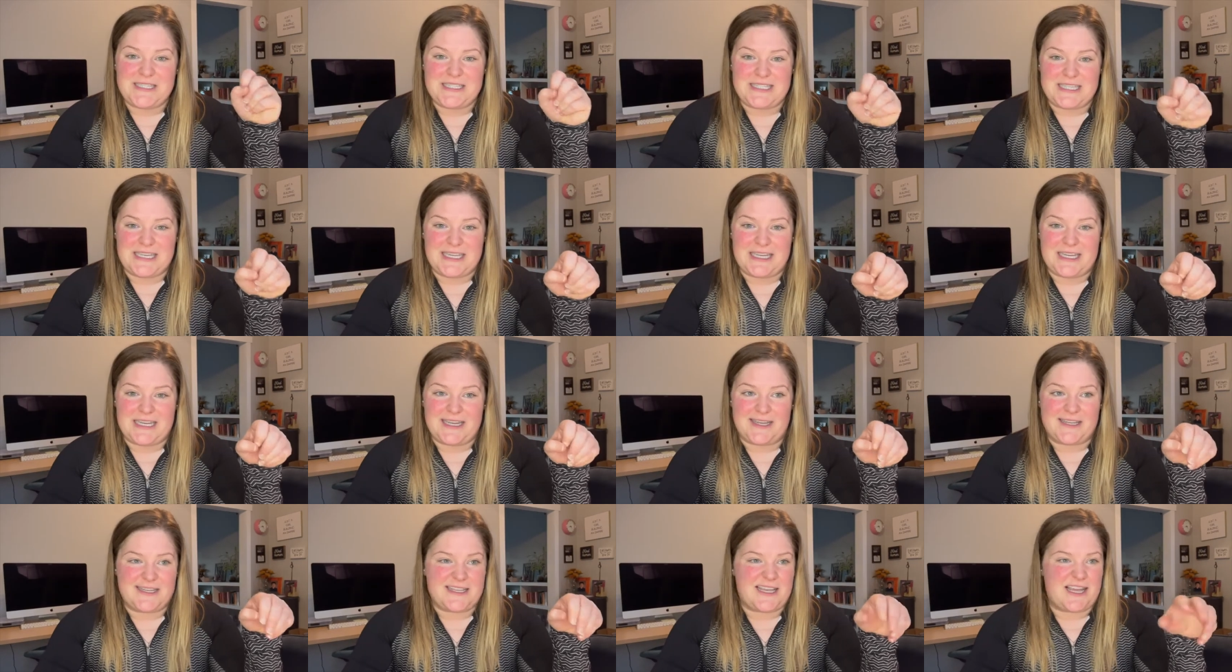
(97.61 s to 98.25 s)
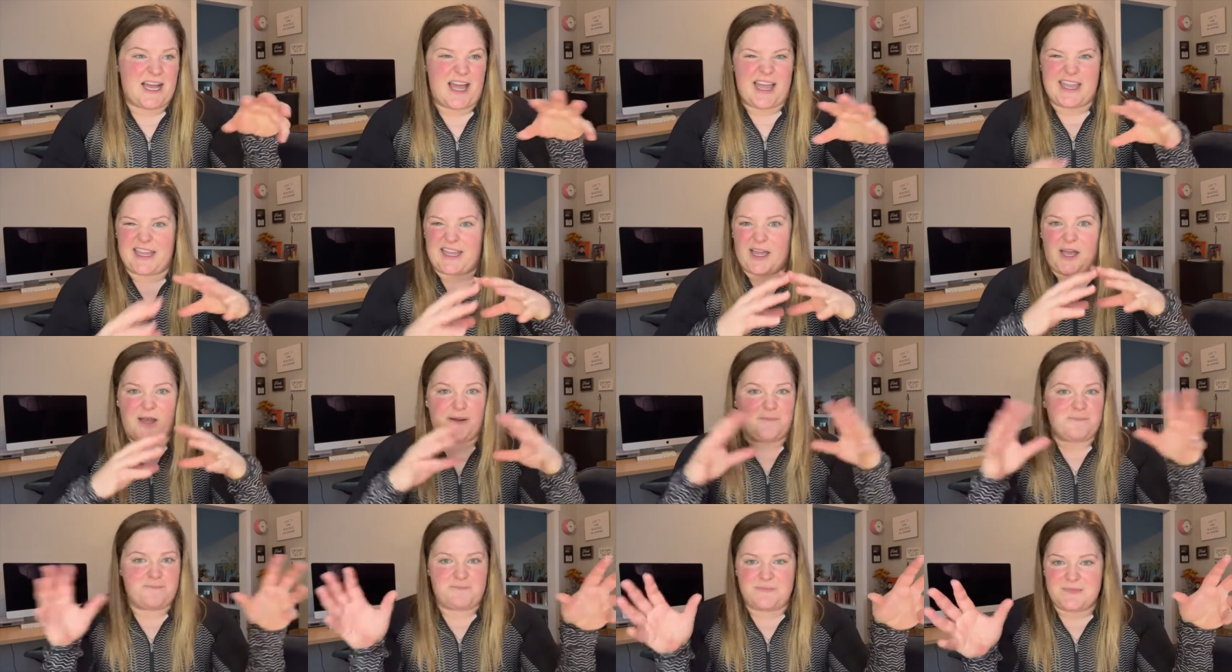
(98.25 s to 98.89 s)
see like
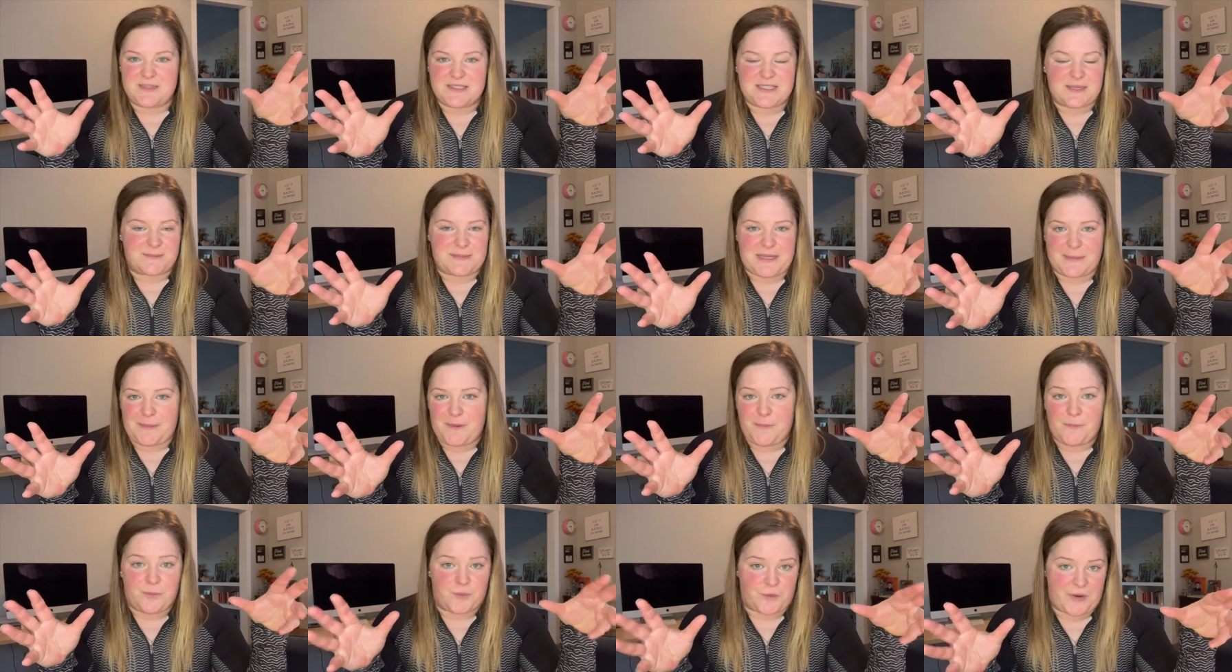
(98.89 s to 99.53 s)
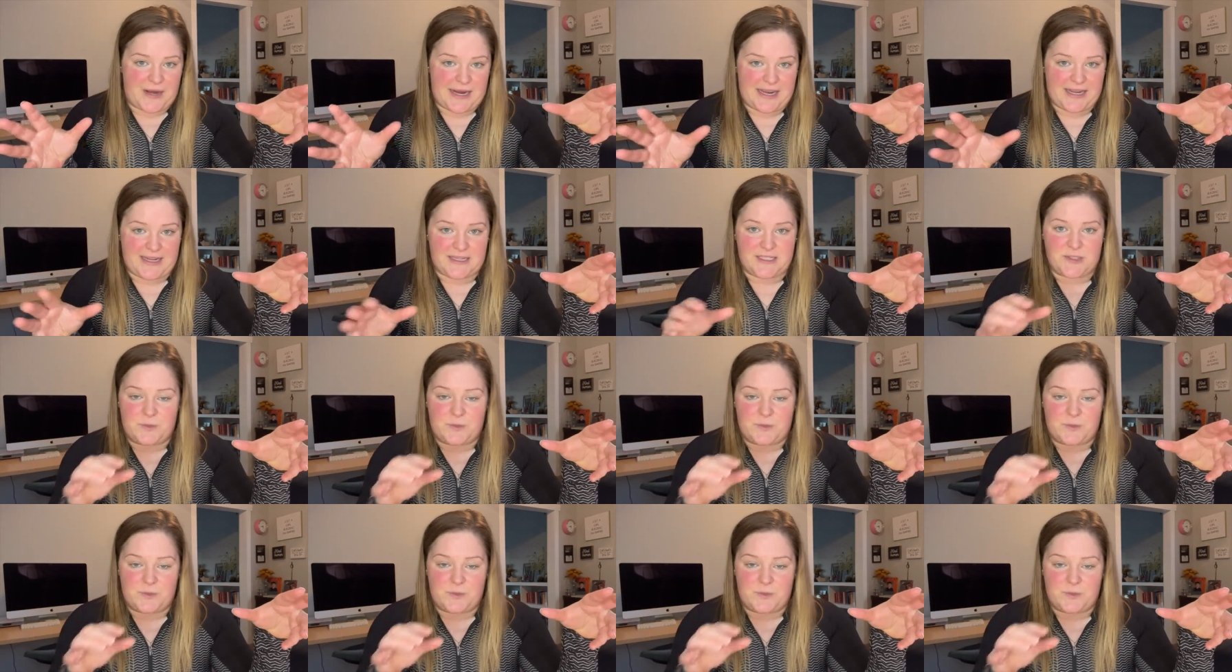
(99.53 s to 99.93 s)
some type of brand